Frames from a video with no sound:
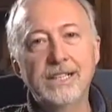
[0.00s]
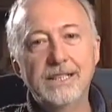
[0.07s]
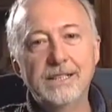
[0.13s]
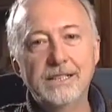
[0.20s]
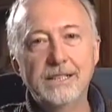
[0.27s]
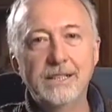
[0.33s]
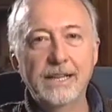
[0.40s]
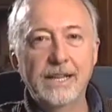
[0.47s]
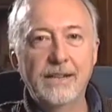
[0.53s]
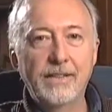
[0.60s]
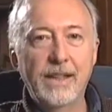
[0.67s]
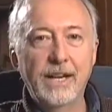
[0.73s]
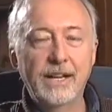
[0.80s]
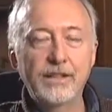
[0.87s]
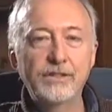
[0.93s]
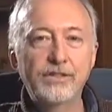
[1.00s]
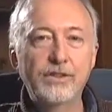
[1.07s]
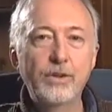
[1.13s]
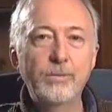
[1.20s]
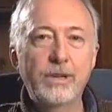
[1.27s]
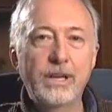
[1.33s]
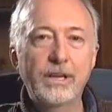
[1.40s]
Uh, they
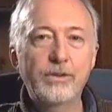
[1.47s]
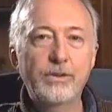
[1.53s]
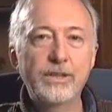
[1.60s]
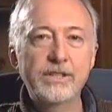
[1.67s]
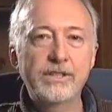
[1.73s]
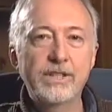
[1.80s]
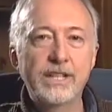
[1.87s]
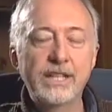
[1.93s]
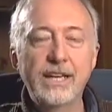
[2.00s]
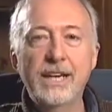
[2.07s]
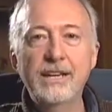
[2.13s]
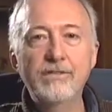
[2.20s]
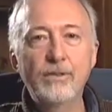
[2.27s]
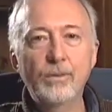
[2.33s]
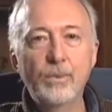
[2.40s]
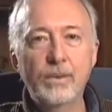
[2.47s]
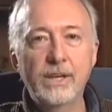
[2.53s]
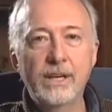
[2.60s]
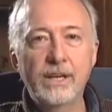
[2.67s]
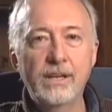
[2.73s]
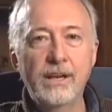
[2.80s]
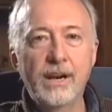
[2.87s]
consume electricity even
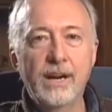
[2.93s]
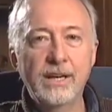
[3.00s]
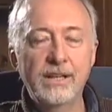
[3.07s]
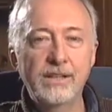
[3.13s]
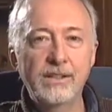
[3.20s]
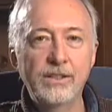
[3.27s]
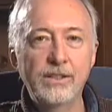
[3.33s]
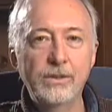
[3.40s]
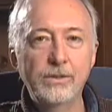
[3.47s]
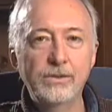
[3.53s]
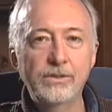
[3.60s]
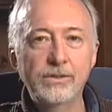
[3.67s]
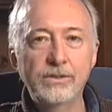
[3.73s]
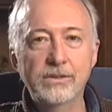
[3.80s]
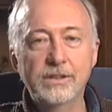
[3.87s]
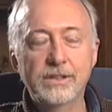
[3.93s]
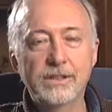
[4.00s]
when not in use.